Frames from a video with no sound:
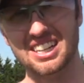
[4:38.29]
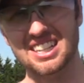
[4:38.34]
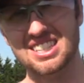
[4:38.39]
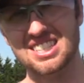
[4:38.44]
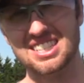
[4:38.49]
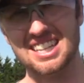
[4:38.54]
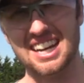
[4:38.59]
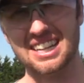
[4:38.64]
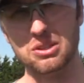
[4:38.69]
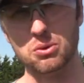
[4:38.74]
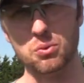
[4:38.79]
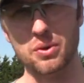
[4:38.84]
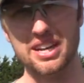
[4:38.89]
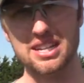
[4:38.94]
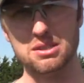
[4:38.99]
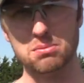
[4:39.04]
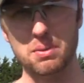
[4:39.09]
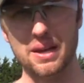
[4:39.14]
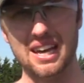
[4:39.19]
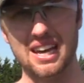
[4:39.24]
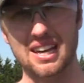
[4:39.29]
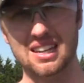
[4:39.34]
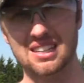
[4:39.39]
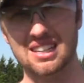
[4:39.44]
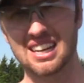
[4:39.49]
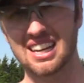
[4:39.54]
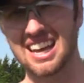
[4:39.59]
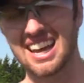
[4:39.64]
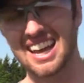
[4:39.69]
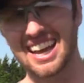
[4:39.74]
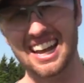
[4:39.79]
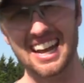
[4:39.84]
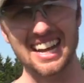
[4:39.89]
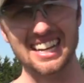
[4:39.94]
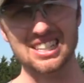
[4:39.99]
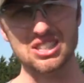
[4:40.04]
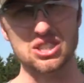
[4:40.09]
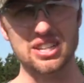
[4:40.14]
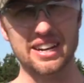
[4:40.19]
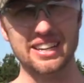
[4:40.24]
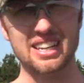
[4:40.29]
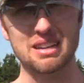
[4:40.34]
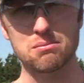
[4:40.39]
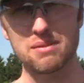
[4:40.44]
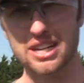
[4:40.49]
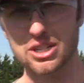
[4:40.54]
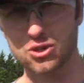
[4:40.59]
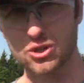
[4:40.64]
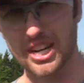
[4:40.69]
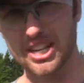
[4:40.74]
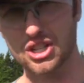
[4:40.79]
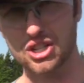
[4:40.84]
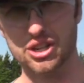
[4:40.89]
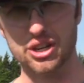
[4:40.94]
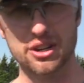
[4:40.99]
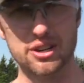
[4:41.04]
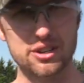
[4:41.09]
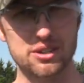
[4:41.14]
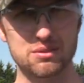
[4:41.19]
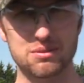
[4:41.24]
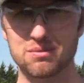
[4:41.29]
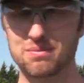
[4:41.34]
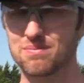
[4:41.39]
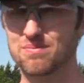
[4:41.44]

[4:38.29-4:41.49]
inside the waistband and I can tuck in my dress shirt,